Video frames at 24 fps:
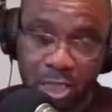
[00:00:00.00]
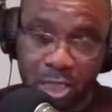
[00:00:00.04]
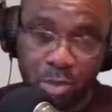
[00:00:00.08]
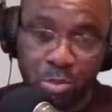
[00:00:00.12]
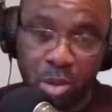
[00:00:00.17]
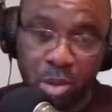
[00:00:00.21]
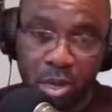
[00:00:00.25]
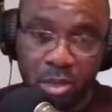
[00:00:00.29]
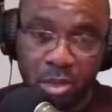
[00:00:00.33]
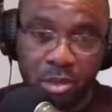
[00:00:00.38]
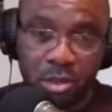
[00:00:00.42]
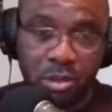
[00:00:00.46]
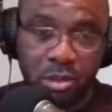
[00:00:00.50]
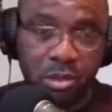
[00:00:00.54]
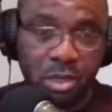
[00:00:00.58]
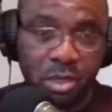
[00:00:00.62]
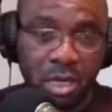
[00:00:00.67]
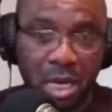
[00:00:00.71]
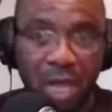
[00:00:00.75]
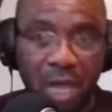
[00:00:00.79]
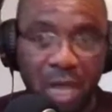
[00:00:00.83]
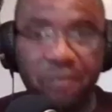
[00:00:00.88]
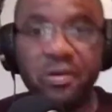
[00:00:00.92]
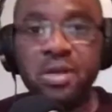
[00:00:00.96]
month
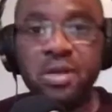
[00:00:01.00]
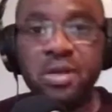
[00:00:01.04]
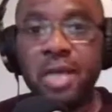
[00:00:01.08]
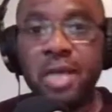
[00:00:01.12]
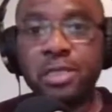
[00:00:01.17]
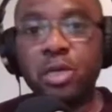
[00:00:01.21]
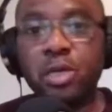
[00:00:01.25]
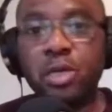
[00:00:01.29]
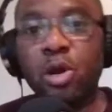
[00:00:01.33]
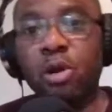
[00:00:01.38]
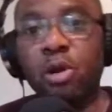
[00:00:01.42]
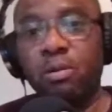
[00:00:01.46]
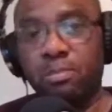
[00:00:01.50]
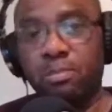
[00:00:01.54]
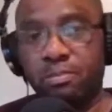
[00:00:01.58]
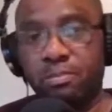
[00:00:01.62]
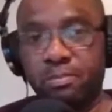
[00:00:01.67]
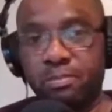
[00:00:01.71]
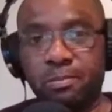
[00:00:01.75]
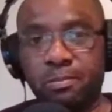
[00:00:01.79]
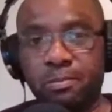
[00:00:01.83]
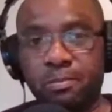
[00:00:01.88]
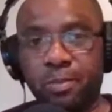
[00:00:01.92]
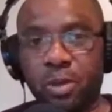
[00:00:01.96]
11 years ago.
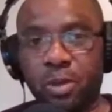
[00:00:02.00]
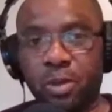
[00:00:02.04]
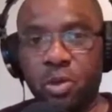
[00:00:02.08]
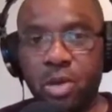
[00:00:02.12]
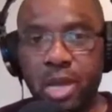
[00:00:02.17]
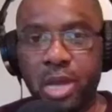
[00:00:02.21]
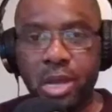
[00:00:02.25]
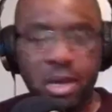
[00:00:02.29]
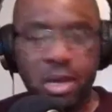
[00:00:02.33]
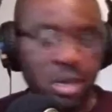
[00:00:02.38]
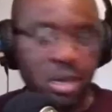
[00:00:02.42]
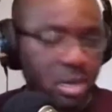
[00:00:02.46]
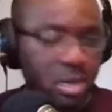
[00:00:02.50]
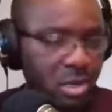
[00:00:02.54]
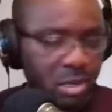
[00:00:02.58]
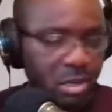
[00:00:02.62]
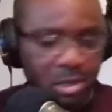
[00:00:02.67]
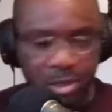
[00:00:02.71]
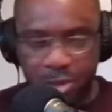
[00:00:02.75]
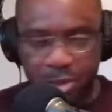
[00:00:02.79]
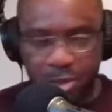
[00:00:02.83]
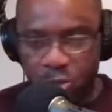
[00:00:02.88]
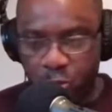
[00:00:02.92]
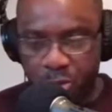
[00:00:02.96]
Okay,
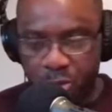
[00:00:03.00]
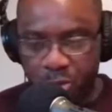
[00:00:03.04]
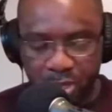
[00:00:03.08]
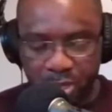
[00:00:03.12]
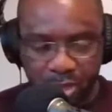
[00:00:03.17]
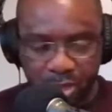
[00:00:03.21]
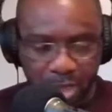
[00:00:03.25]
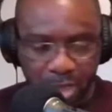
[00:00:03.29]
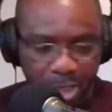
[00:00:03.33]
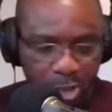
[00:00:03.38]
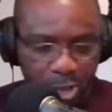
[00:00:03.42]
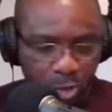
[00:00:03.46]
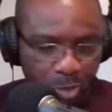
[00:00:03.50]
it will be